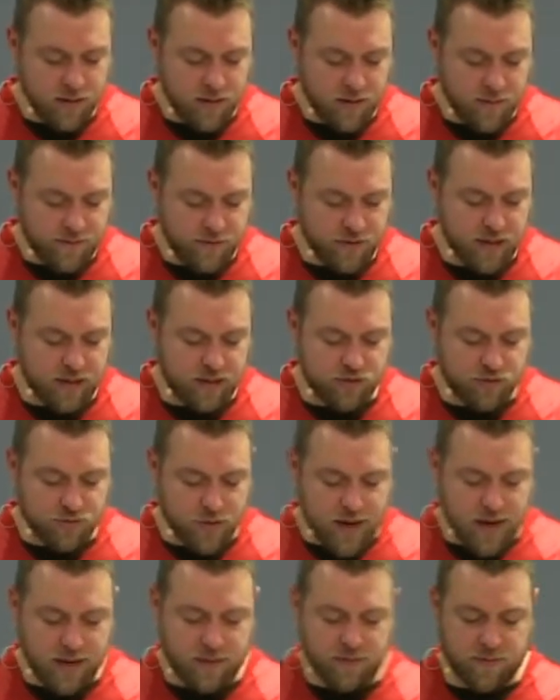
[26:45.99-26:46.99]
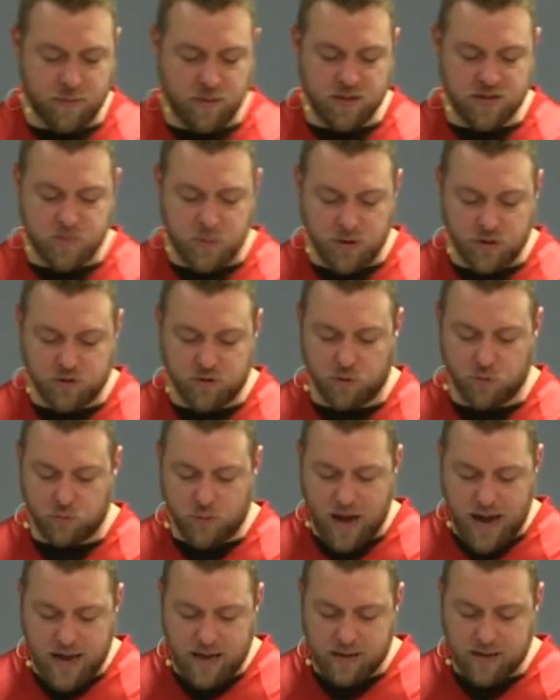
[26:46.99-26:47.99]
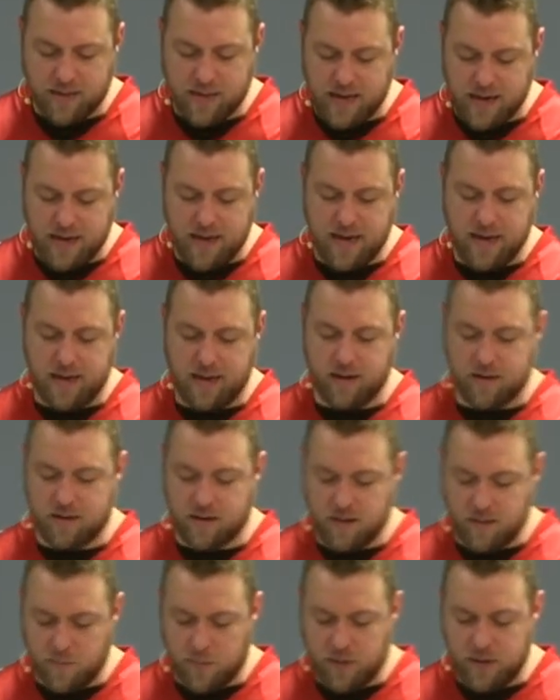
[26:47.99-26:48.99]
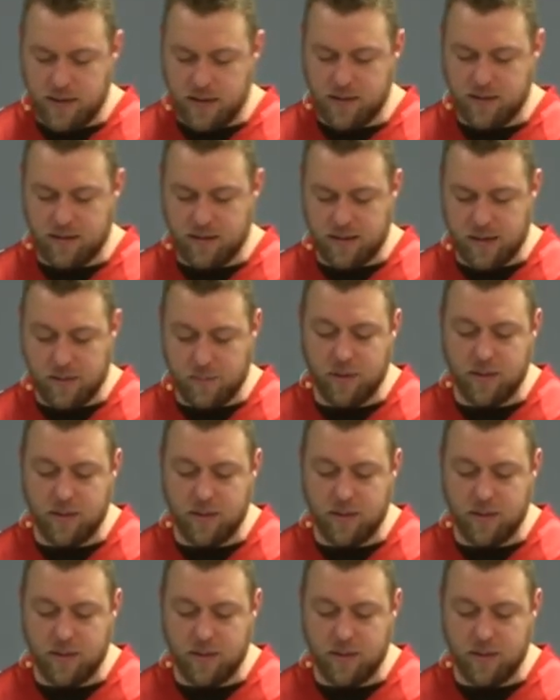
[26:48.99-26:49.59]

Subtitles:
for they drank from the spiritual rock that had accompanied them.